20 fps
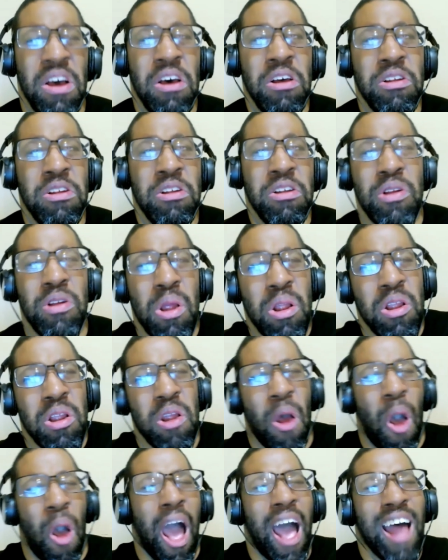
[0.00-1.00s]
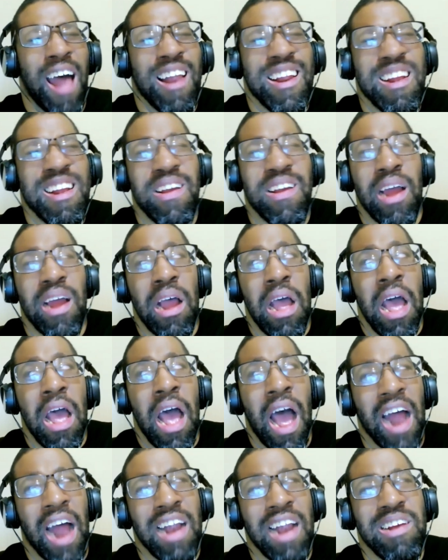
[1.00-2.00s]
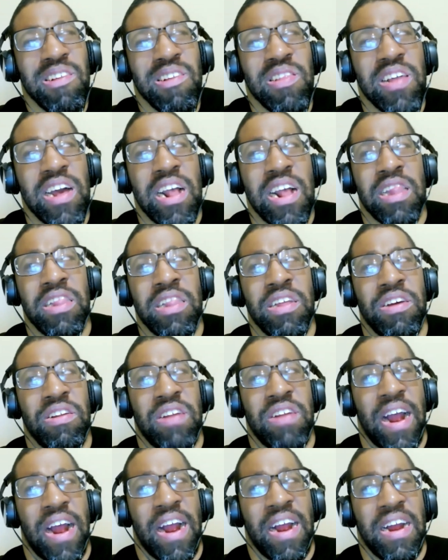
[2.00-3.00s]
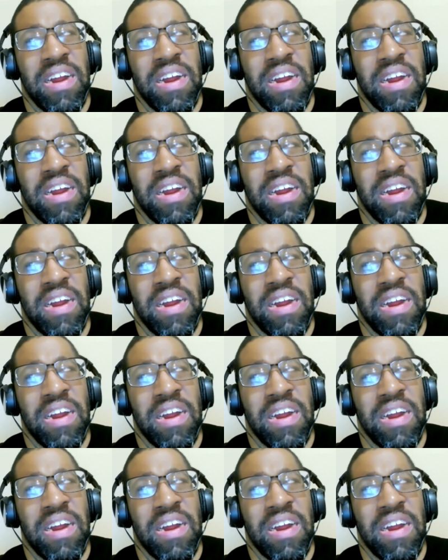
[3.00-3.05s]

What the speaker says: So how do you think this